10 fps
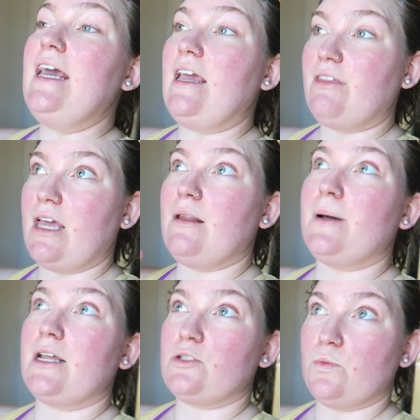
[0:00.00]
if the
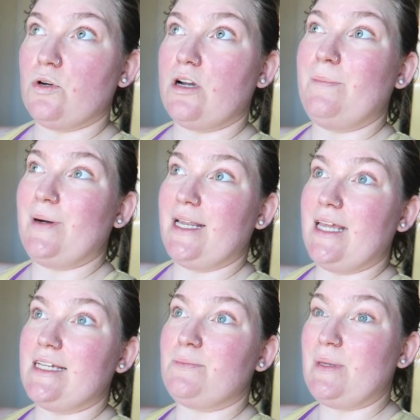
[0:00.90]
antibiotics work, but
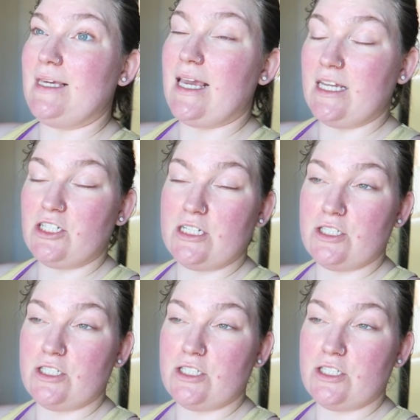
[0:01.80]
his pH in